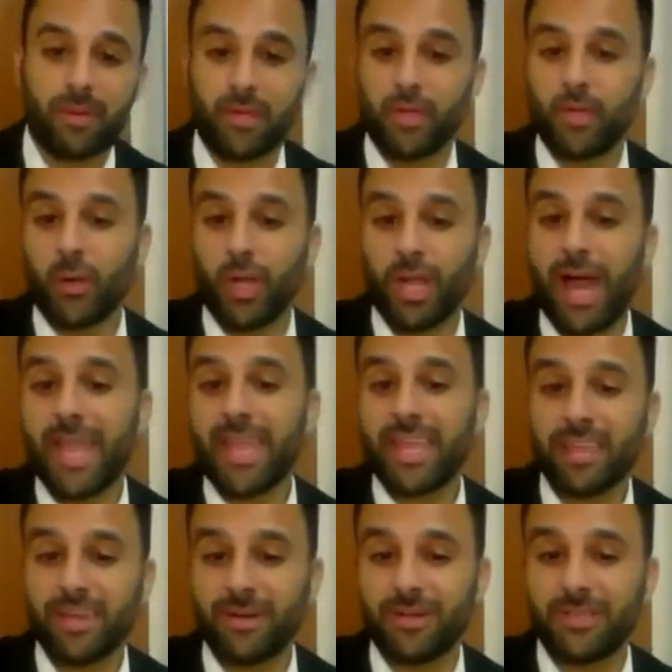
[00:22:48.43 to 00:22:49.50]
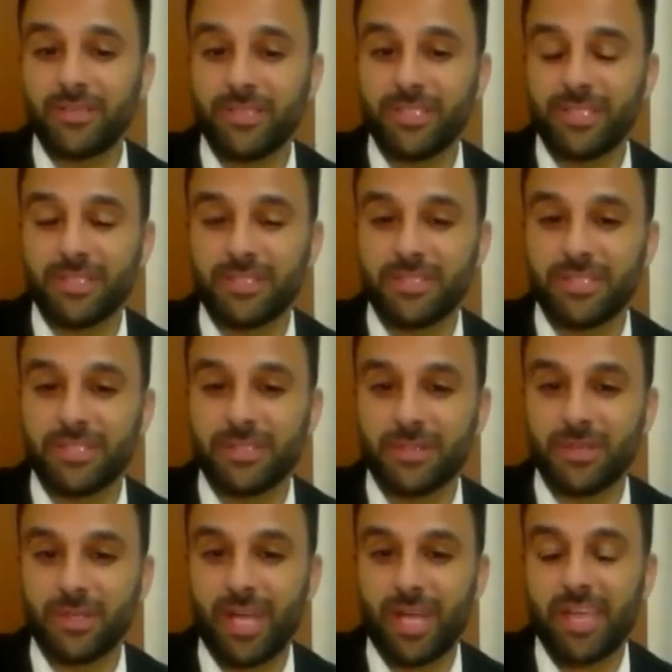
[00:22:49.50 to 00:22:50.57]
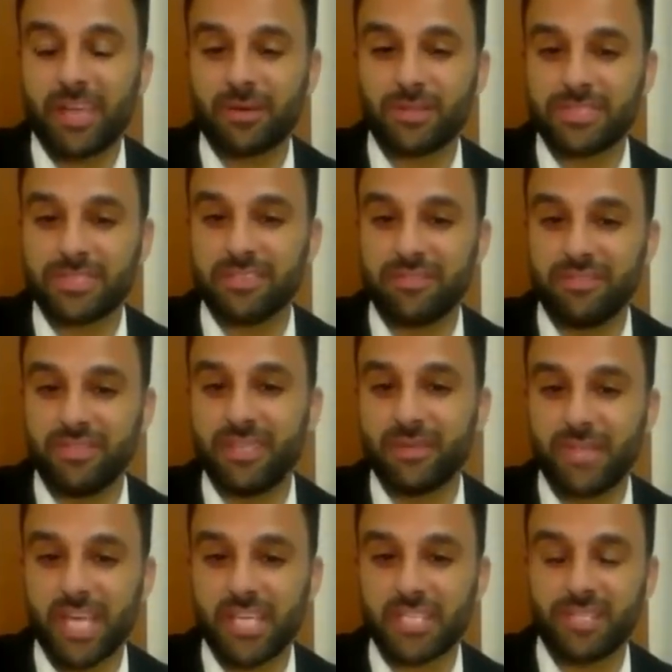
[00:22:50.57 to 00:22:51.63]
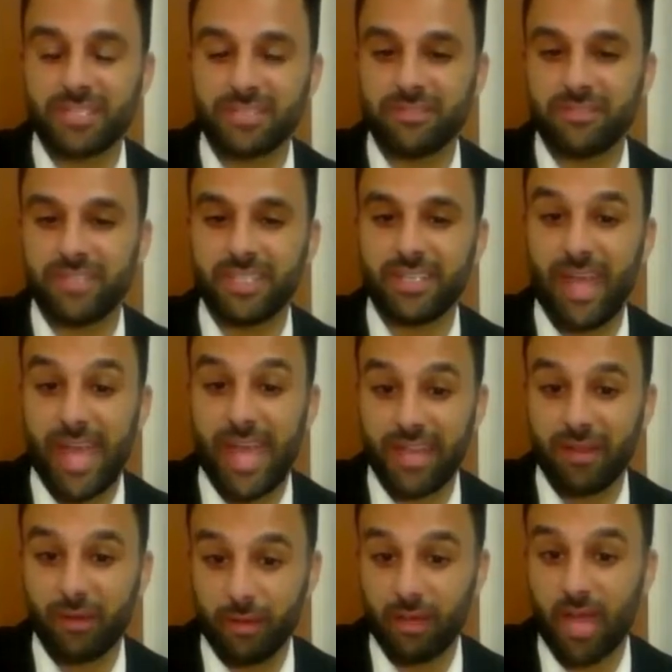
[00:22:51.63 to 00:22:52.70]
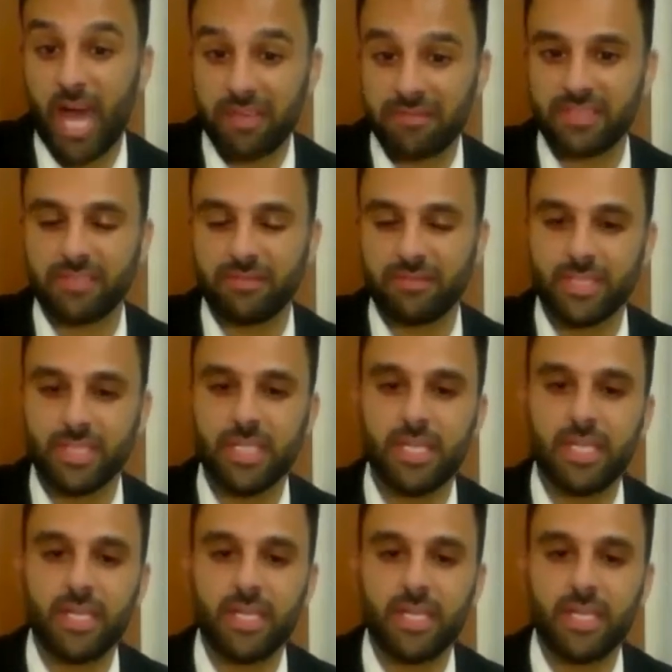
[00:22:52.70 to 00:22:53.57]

you know, lying on, on, on, lying on TV, on national TV and live TV,